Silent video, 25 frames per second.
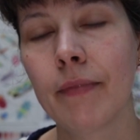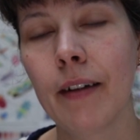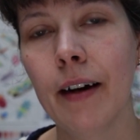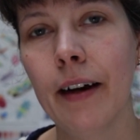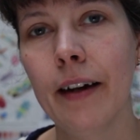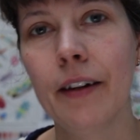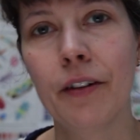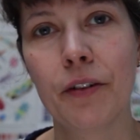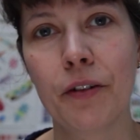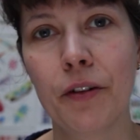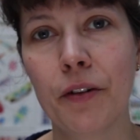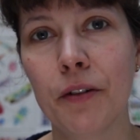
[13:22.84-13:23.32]

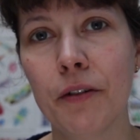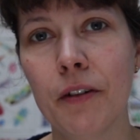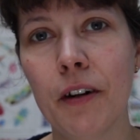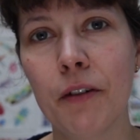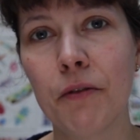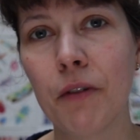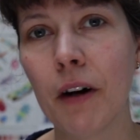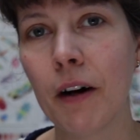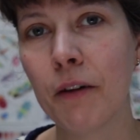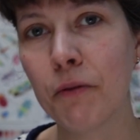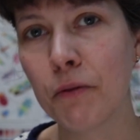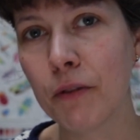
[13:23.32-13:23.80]
I don't know,
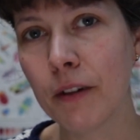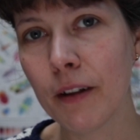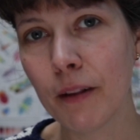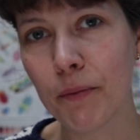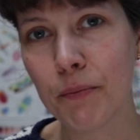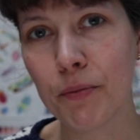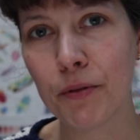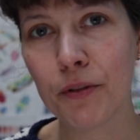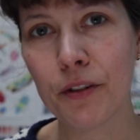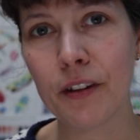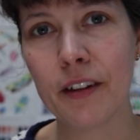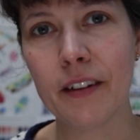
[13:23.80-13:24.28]
I will
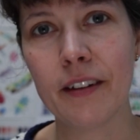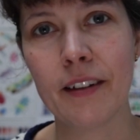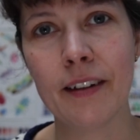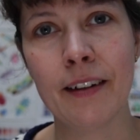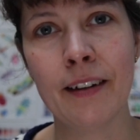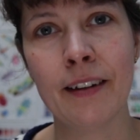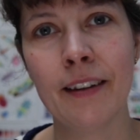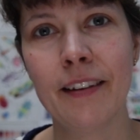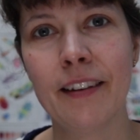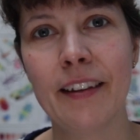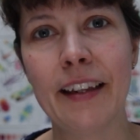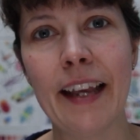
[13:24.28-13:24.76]
put it
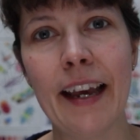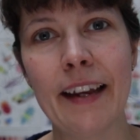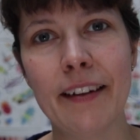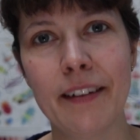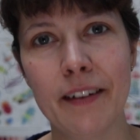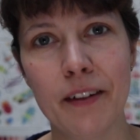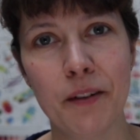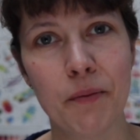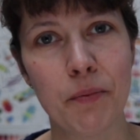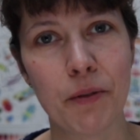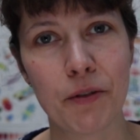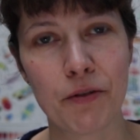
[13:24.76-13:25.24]
in the
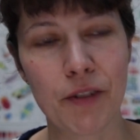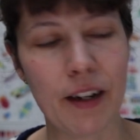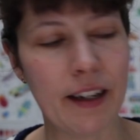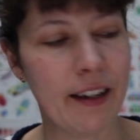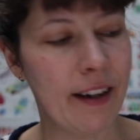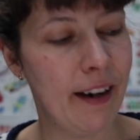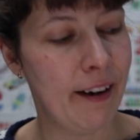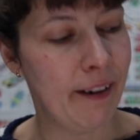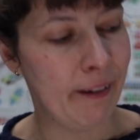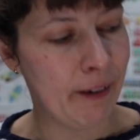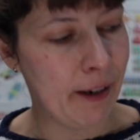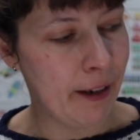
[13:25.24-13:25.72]
edit, but right
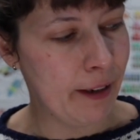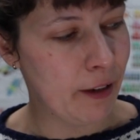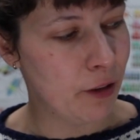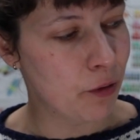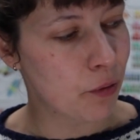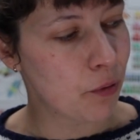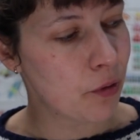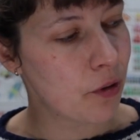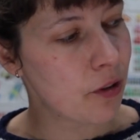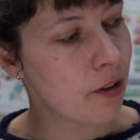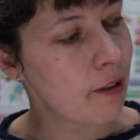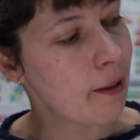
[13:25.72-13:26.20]
now I
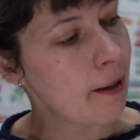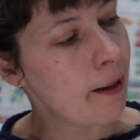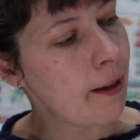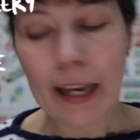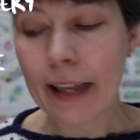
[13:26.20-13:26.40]
don't.